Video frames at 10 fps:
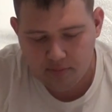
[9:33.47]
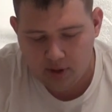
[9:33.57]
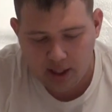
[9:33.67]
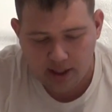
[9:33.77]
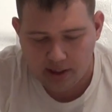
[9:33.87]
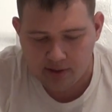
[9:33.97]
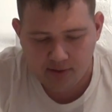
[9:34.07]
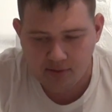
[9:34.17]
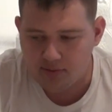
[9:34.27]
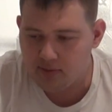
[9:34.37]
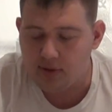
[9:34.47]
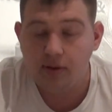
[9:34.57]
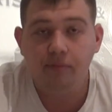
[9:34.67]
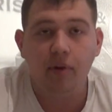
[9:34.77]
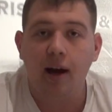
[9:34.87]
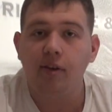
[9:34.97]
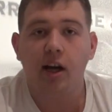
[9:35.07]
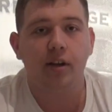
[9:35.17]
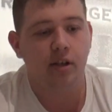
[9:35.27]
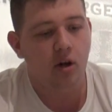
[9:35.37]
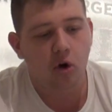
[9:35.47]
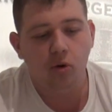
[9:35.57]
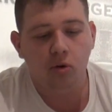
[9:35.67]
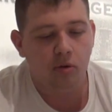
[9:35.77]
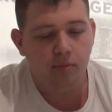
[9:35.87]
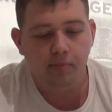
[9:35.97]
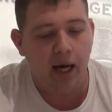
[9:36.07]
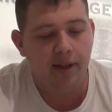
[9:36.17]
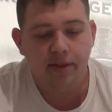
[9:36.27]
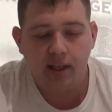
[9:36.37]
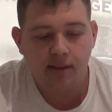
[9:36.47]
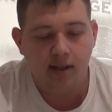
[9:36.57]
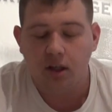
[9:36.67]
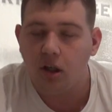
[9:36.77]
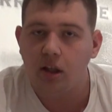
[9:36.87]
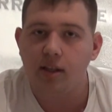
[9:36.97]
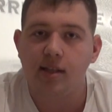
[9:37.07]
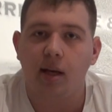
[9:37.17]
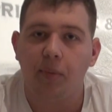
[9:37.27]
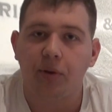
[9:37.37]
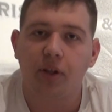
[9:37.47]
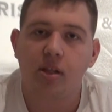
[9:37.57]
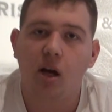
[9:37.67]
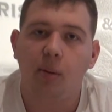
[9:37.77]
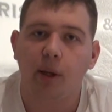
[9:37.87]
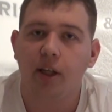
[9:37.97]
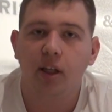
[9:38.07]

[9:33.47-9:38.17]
Yeah, I've got no bad things at all to say about this helmet.